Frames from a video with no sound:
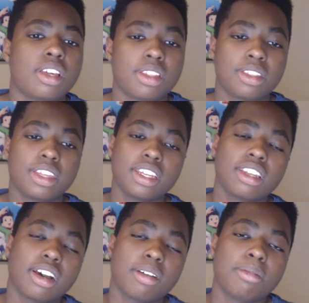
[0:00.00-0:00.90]
then
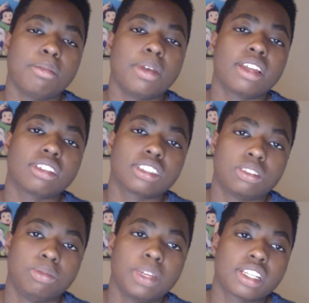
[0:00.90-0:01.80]

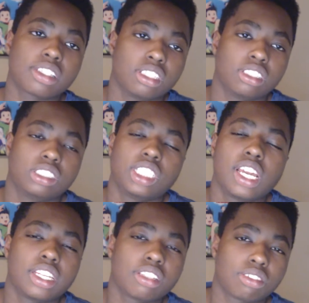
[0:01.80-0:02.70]
Metal's biggest
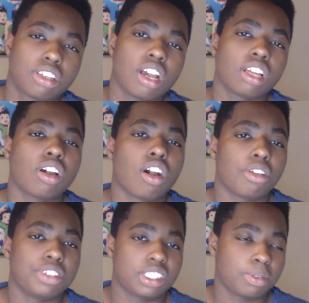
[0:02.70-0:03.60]
understanding, this was kind of
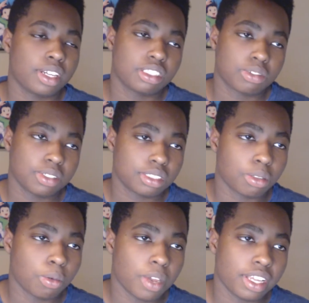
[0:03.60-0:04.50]
obvious, but I just wanted
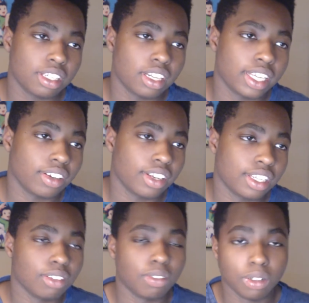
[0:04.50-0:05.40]
to wait later
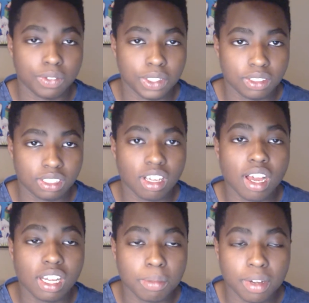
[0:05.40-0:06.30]
in the review to
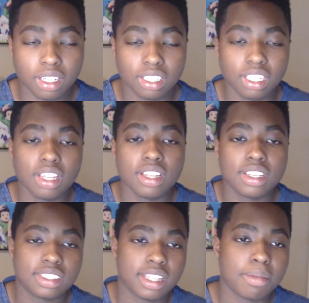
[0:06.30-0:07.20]
talk about it,
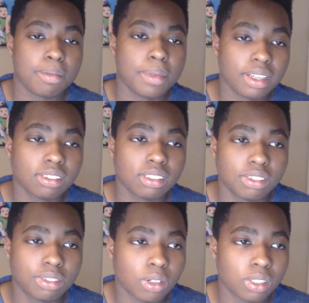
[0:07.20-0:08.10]
is that Metal,
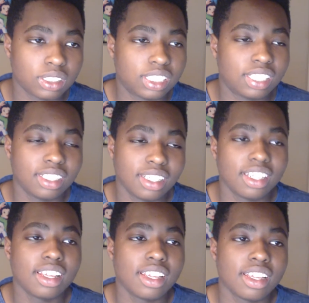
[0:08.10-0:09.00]
of course,
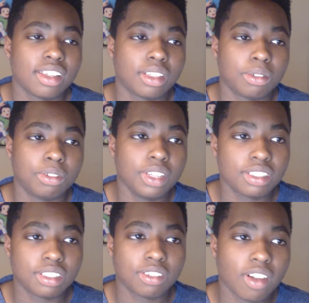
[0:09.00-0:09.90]
the
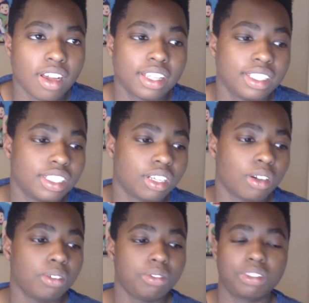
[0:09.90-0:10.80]
reason why,
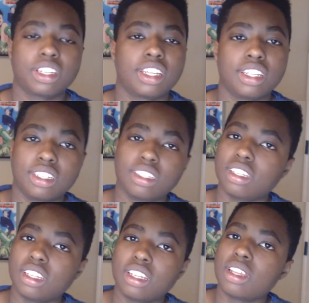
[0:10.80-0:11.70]
freaking
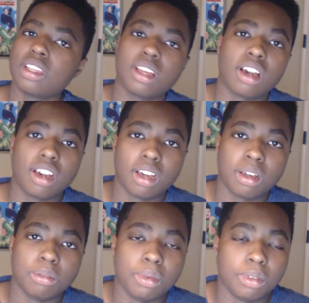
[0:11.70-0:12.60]

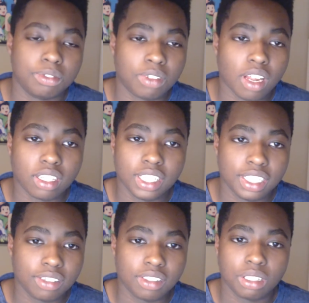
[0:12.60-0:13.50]
Rock Lee
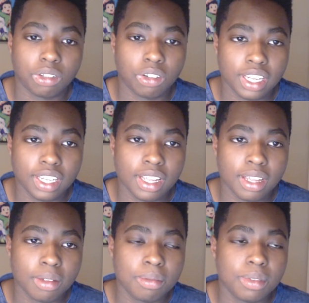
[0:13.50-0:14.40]
didn't want to train
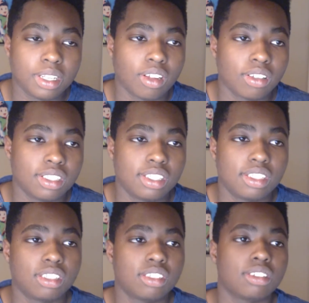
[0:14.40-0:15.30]
him and all
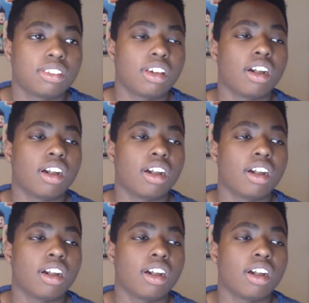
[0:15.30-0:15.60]
these